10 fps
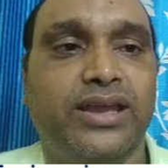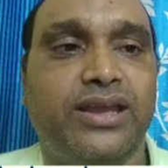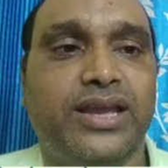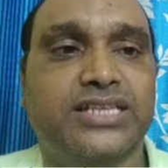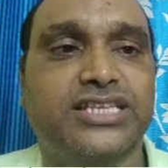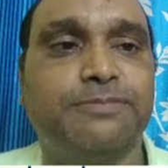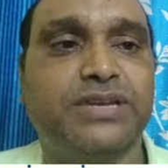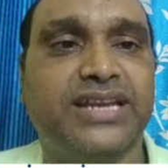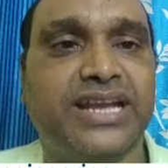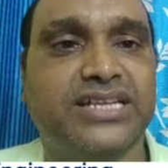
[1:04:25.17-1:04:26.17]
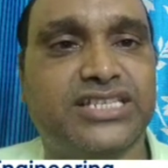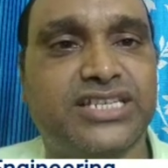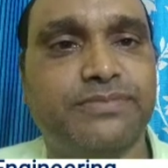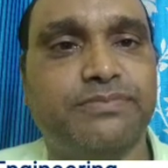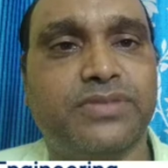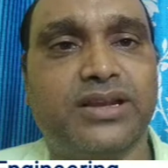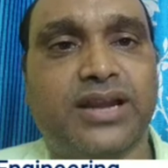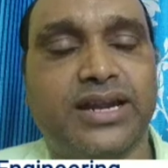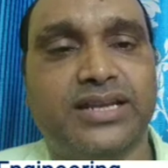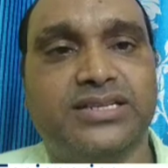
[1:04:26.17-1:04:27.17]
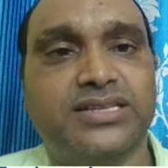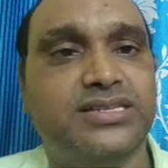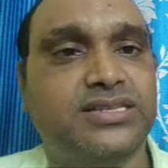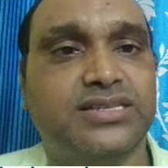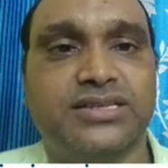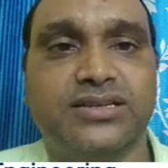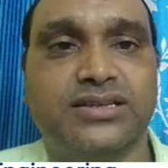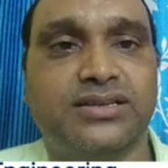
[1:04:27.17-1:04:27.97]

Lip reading: except in extreme conditions